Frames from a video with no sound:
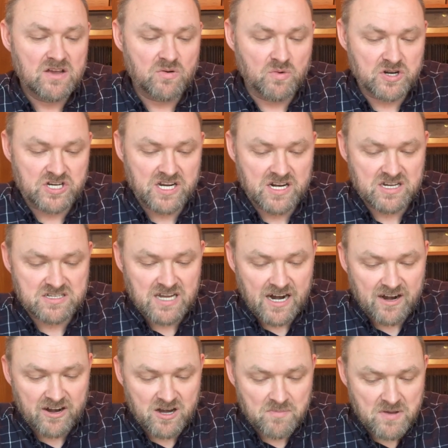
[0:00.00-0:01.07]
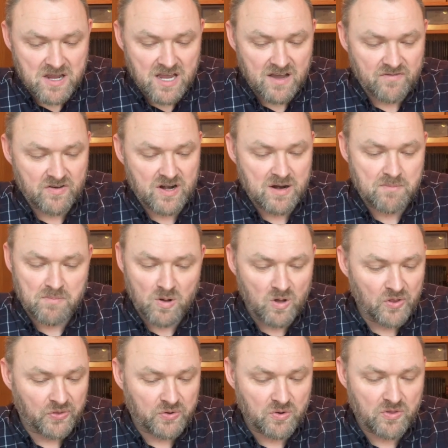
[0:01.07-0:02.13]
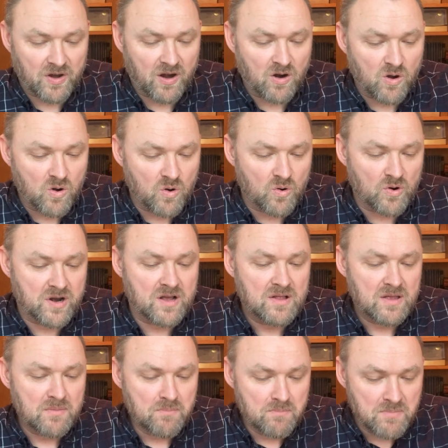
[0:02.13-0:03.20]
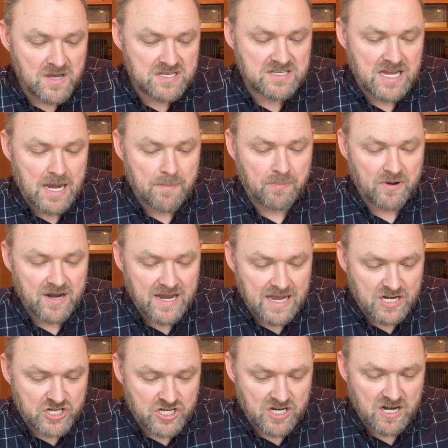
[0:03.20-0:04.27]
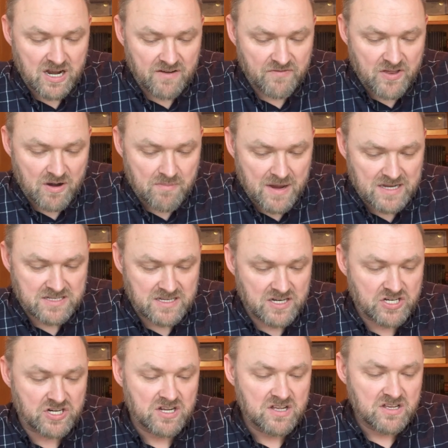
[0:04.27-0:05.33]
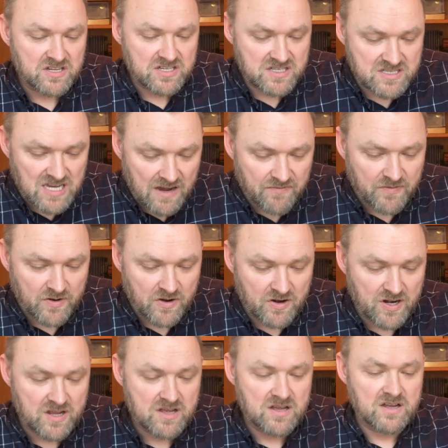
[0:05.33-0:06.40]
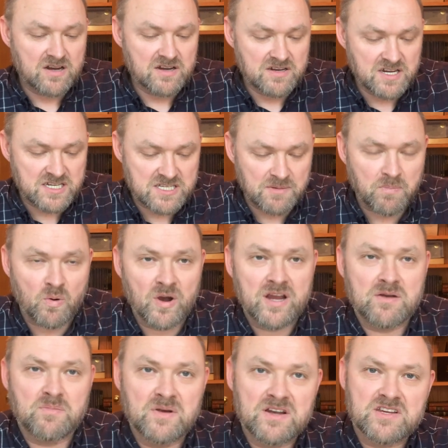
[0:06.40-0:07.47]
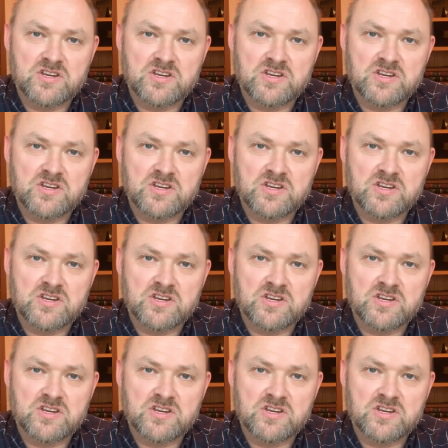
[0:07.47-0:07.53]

which he desired to be given, and both through their own misapprehension of their message suffered disappointment.